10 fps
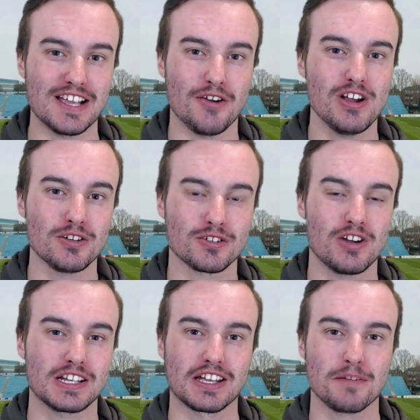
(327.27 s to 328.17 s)
And I look
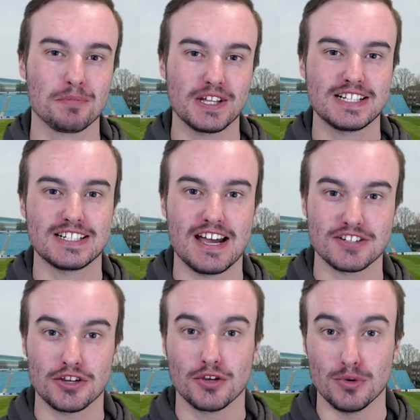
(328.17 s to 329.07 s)
like a complete and
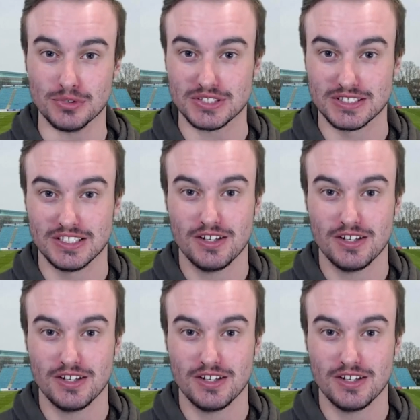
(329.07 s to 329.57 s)
utter goose.